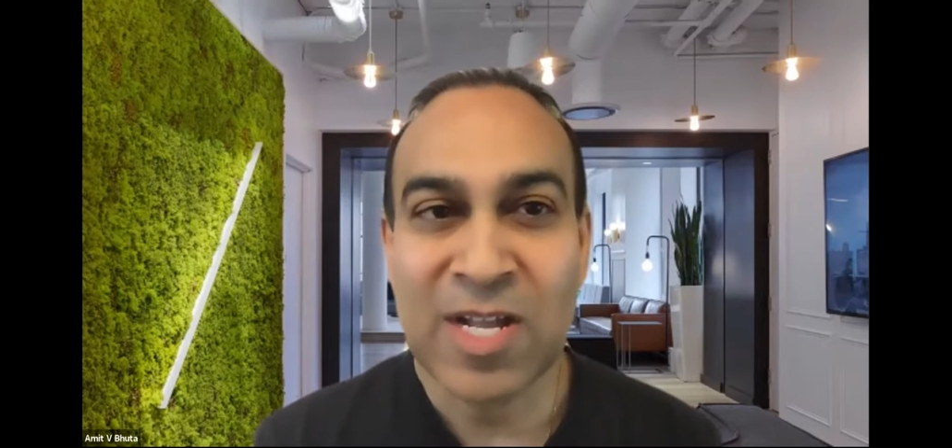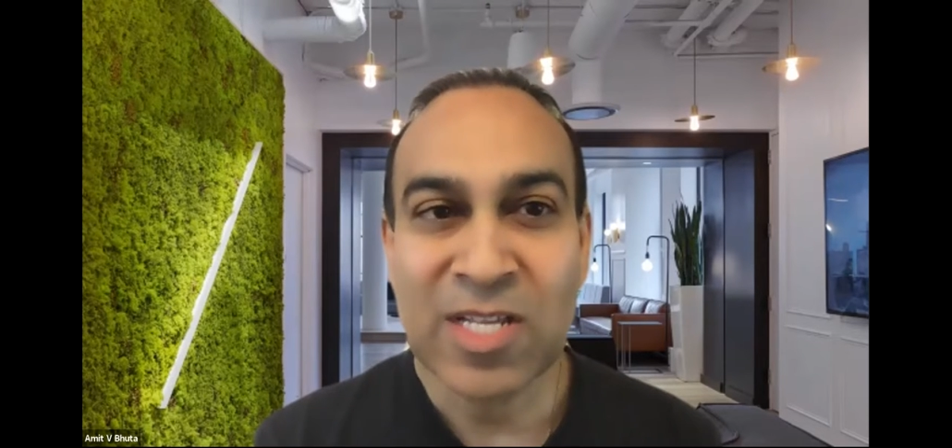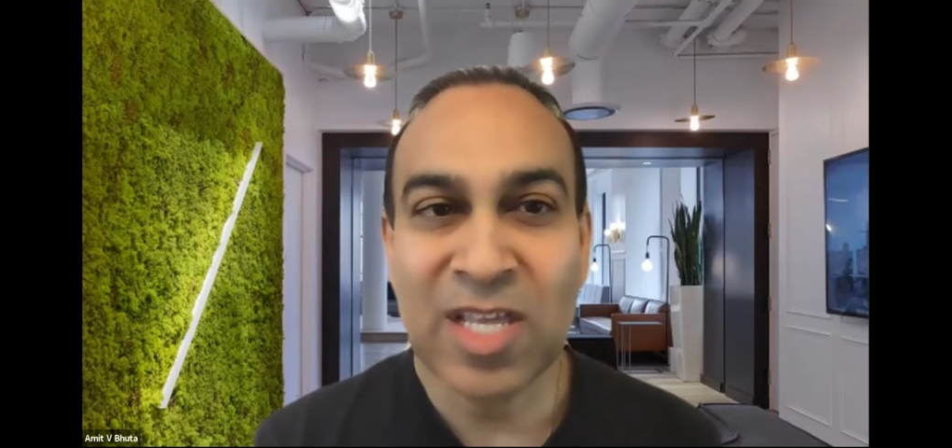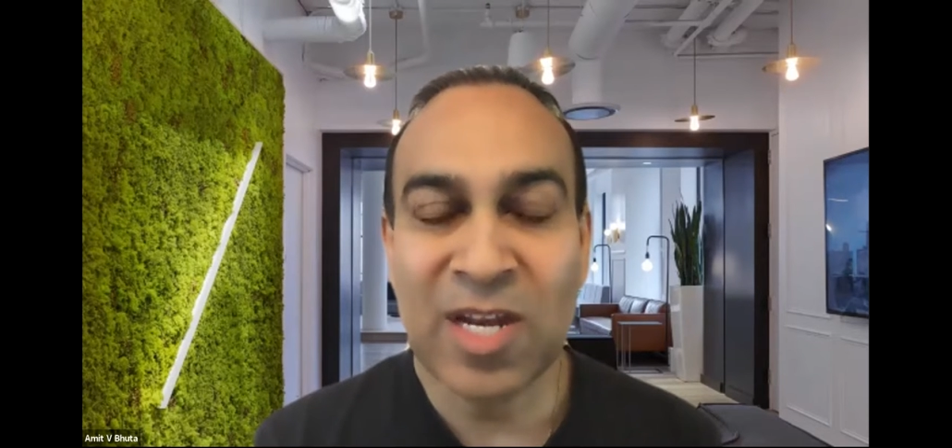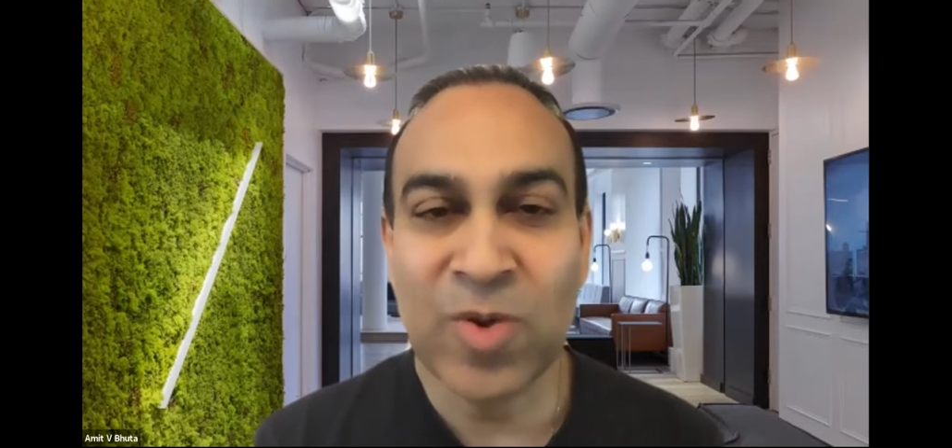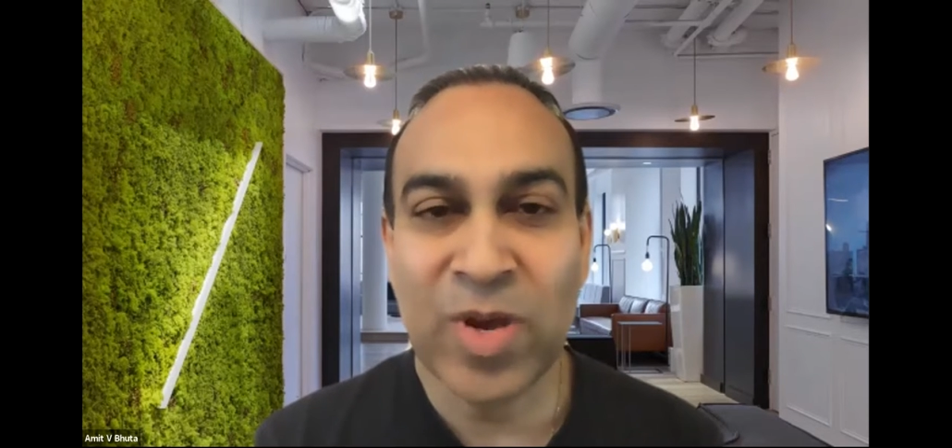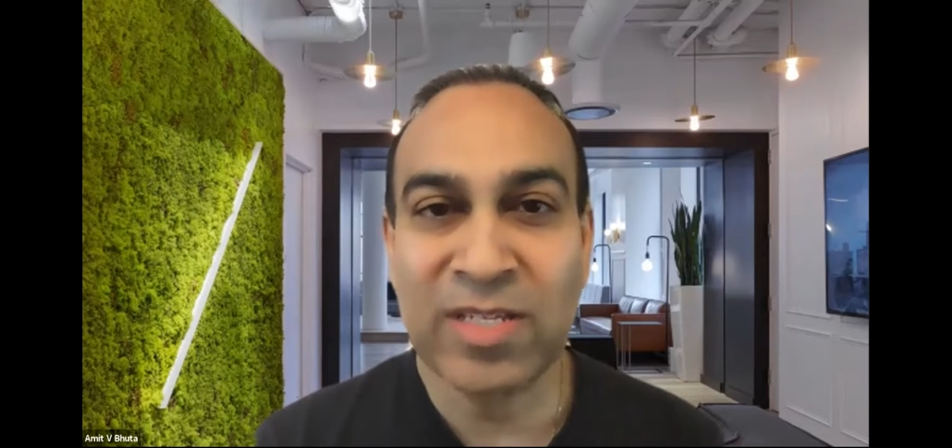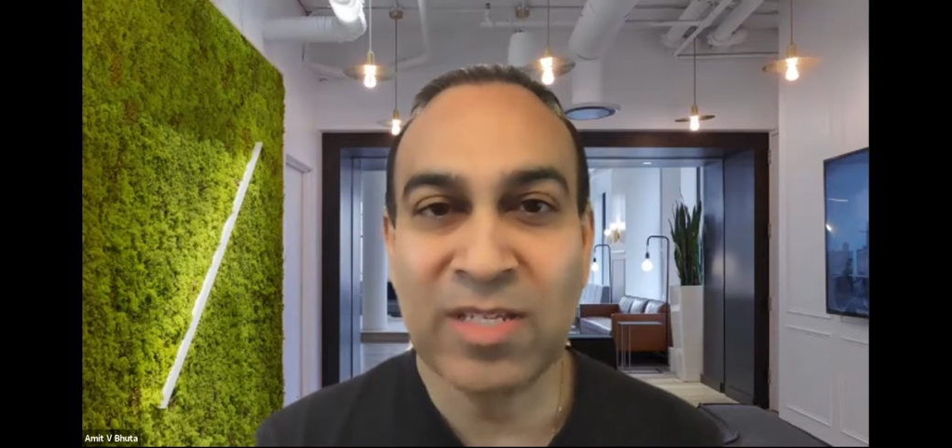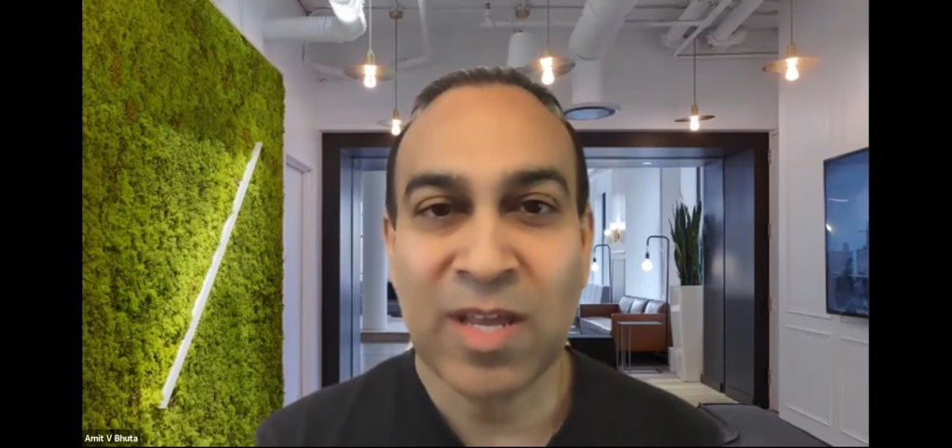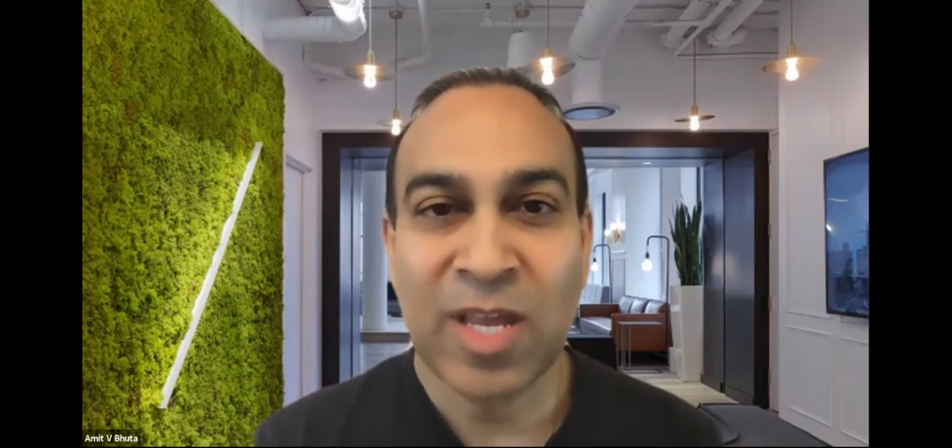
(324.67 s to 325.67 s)
So
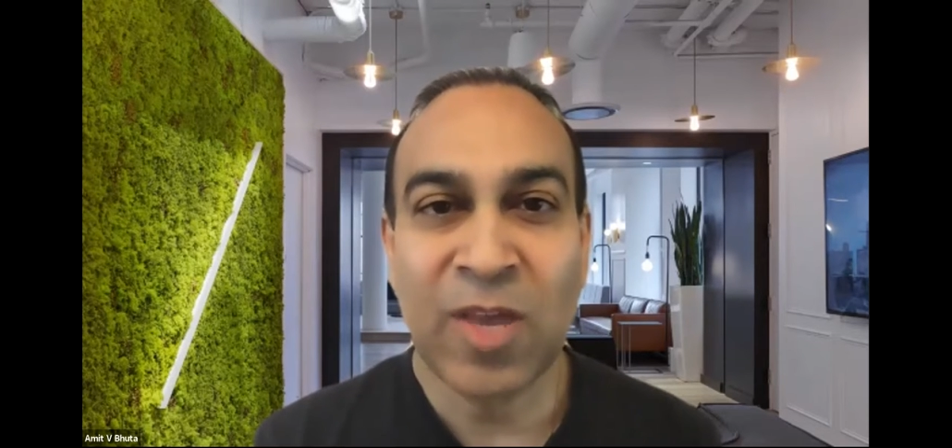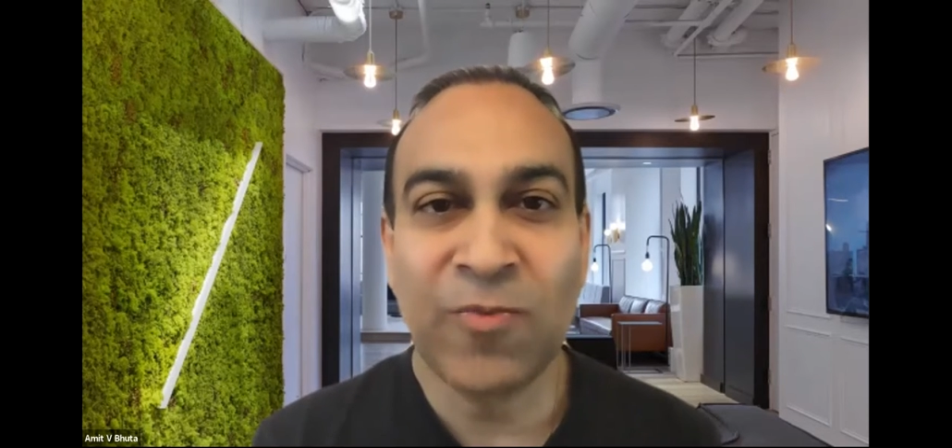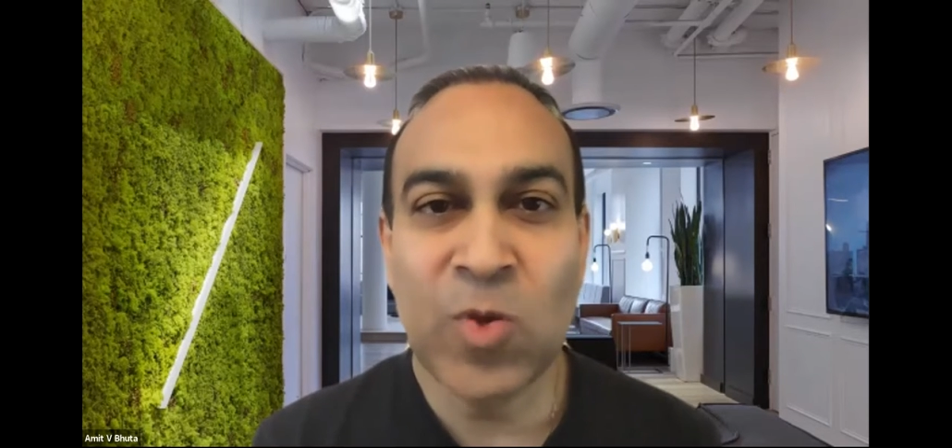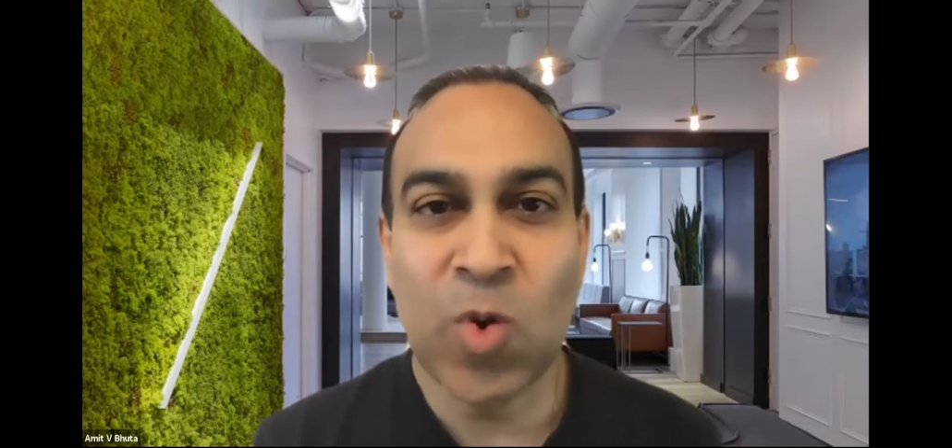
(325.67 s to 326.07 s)
anyways, if you